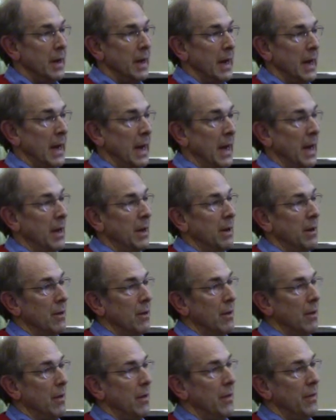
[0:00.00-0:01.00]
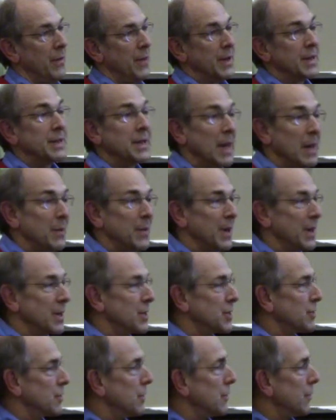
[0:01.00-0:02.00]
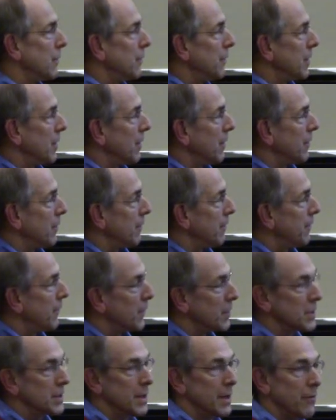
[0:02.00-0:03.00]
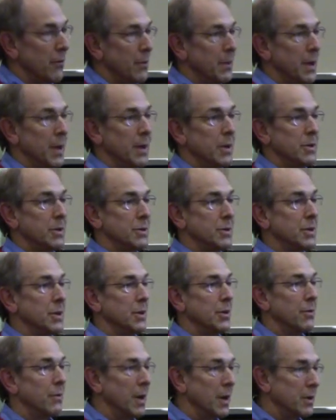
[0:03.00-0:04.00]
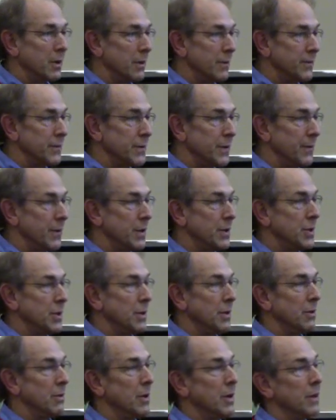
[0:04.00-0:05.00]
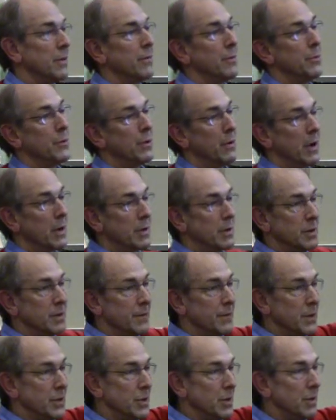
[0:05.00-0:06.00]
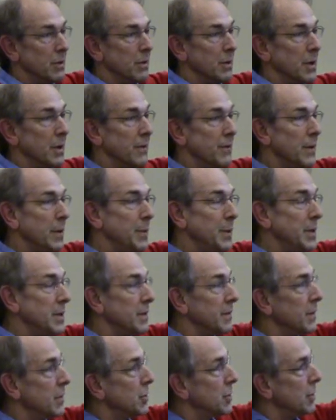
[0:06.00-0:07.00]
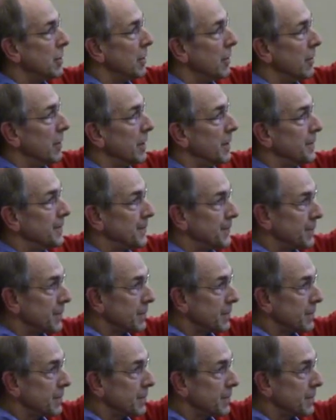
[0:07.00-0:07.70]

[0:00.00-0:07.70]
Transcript: And the same thing is true when we go from first level managers to directors of engineering, and from directors of engineering to VPs of engineering.